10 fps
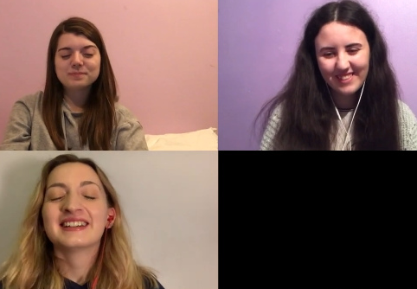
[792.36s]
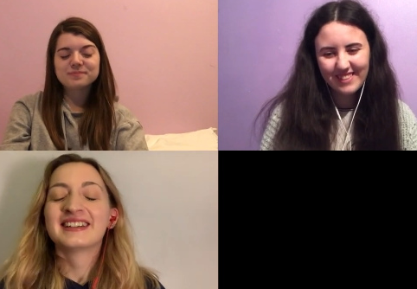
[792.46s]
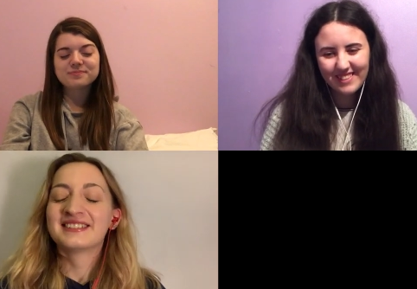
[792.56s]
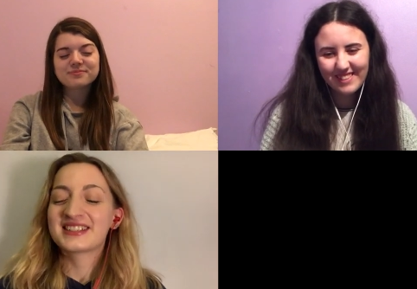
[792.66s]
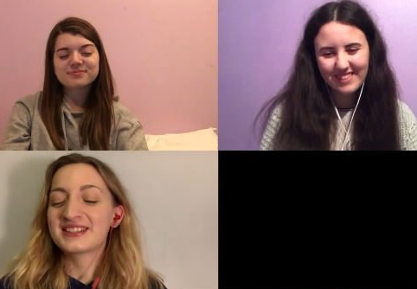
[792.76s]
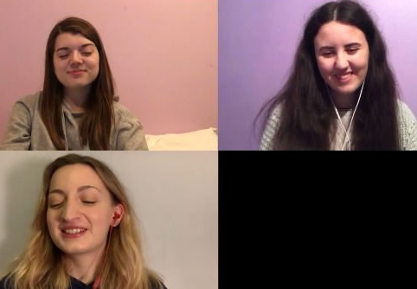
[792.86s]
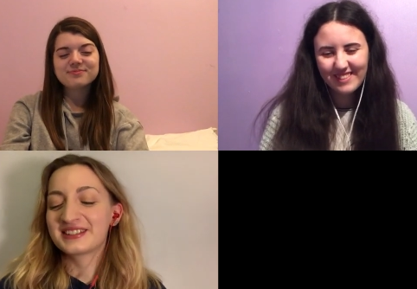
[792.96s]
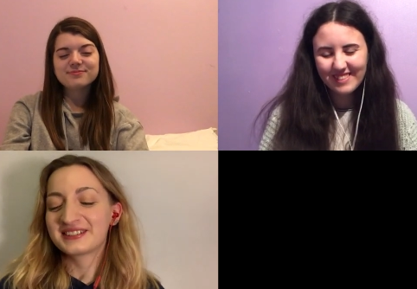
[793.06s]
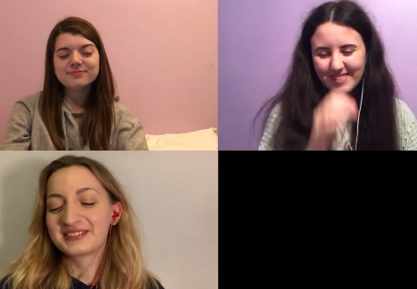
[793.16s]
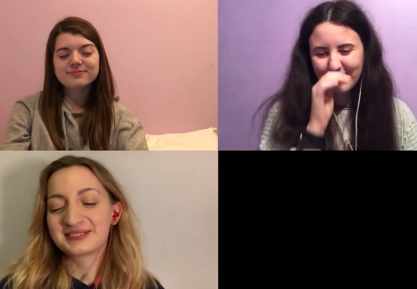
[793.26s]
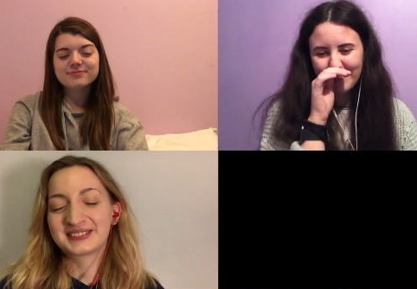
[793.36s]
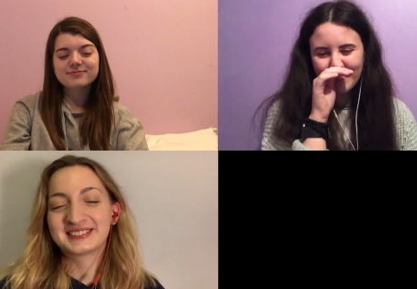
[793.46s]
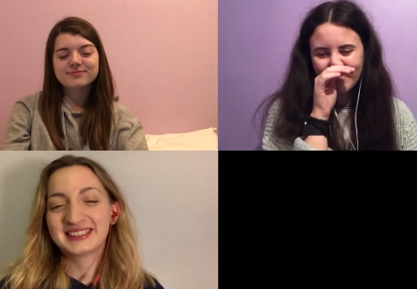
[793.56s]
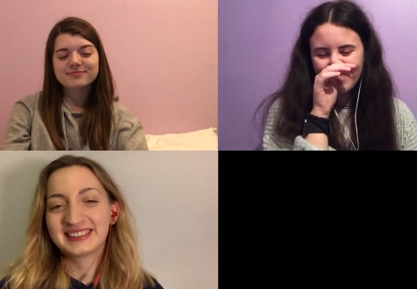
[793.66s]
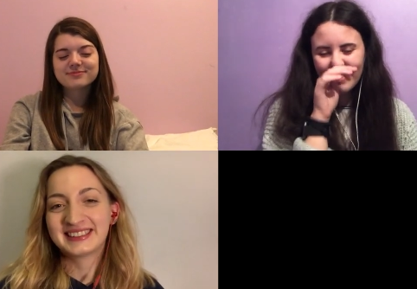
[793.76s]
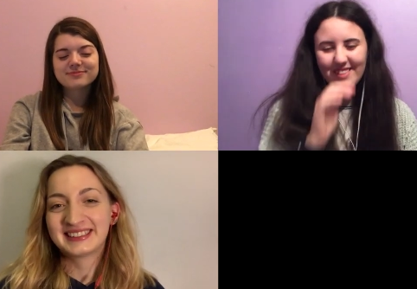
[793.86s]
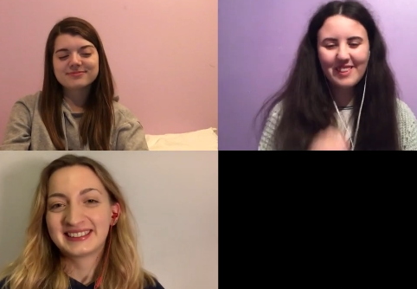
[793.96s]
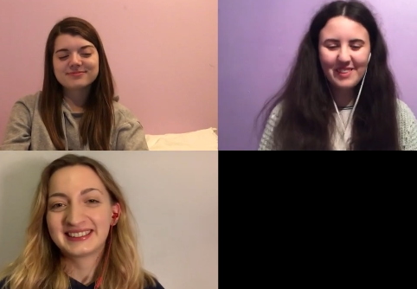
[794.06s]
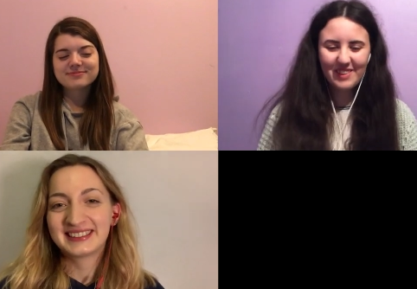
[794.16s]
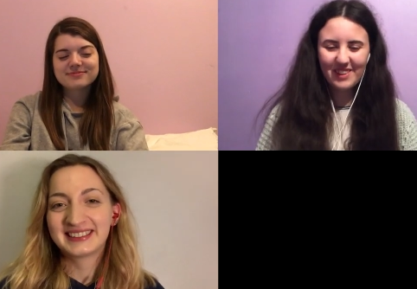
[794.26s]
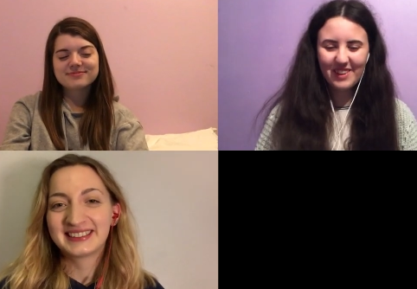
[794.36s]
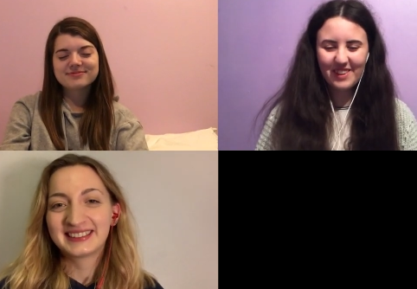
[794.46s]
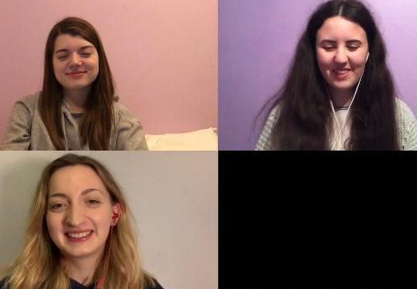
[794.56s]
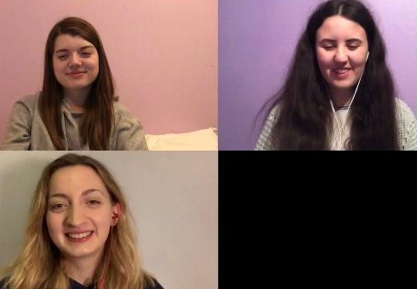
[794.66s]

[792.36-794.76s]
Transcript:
Speaker 1: Oh, it was adorable. So cute.